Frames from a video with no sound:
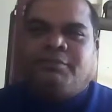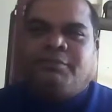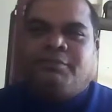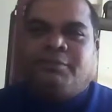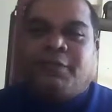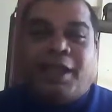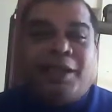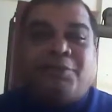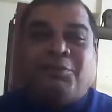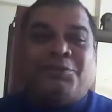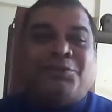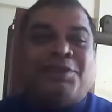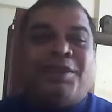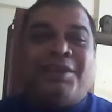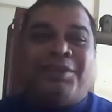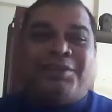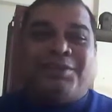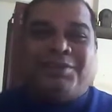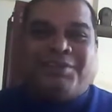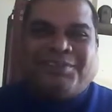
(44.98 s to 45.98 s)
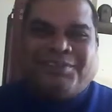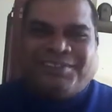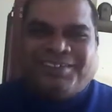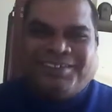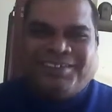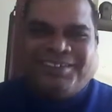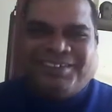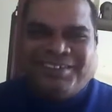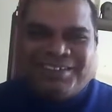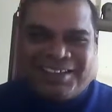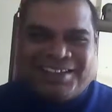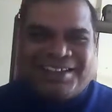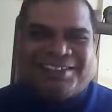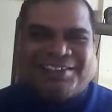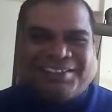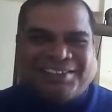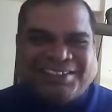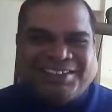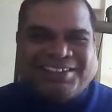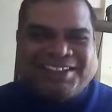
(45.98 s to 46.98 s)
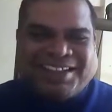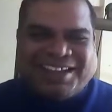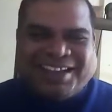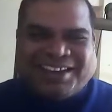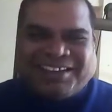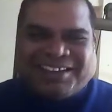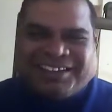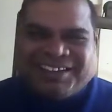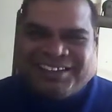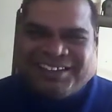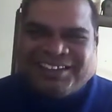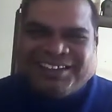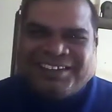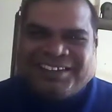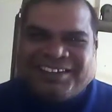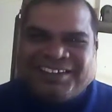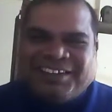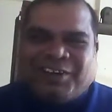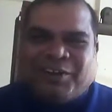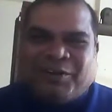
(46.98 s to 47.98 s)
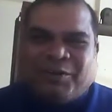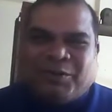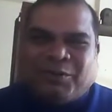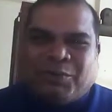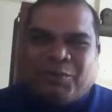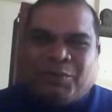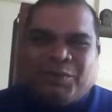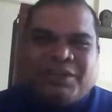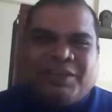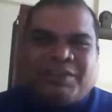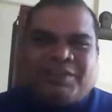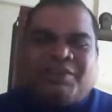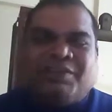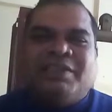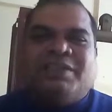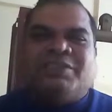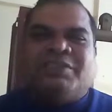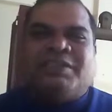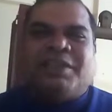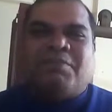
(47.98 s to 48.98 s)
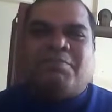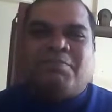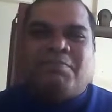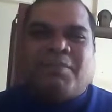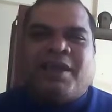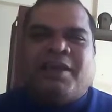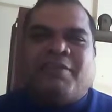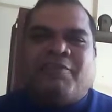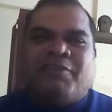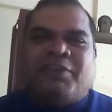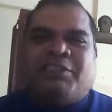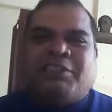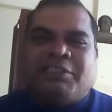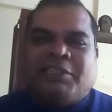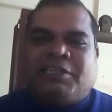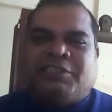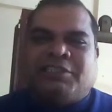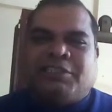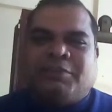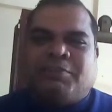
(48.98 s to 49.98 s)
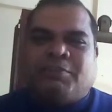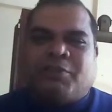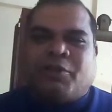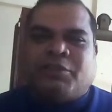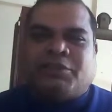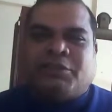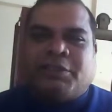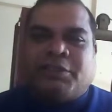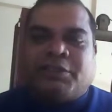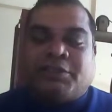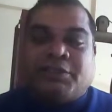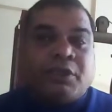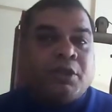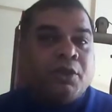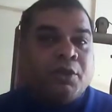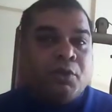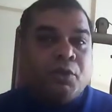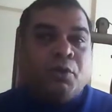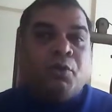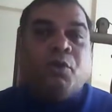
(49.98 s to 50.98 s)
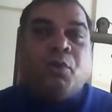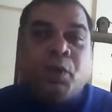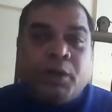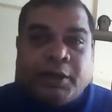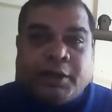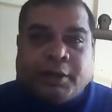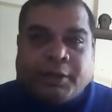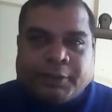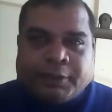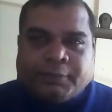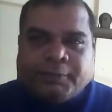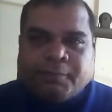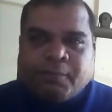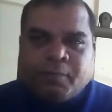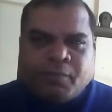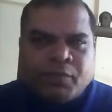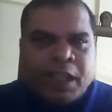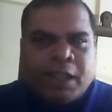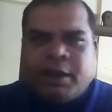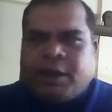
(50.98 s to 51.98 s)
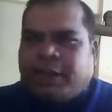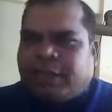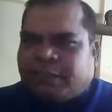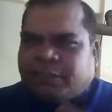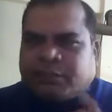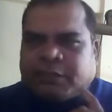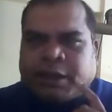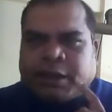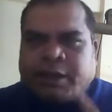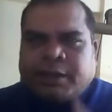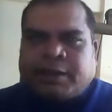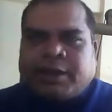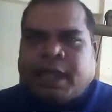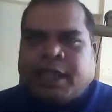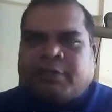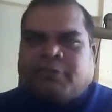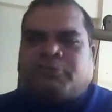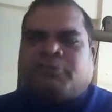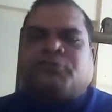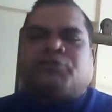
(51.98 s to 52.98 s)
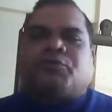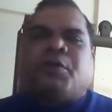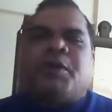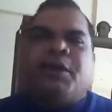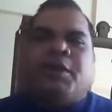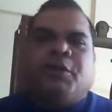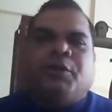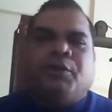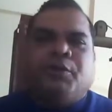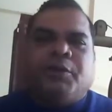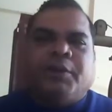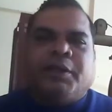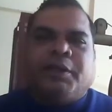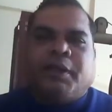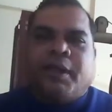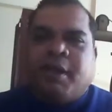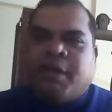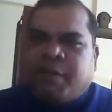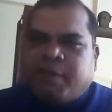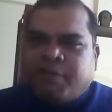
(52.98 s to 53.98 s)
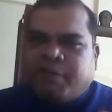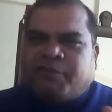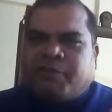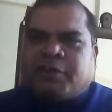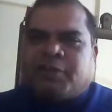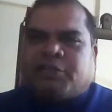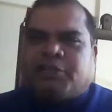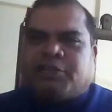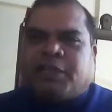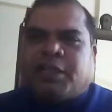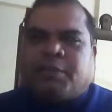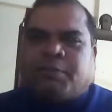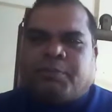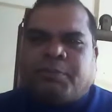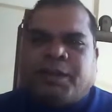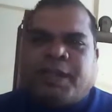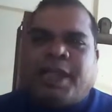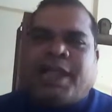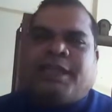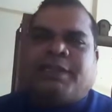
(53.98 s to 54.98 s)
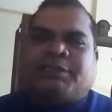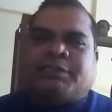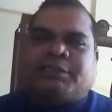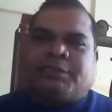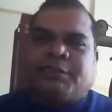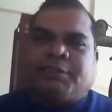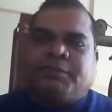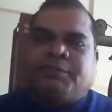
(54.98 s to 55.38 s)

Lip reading: I'm excited. You can see that. With the 3-step manifestation process, who wouldn't? Let's dive straight into it. First step, ask.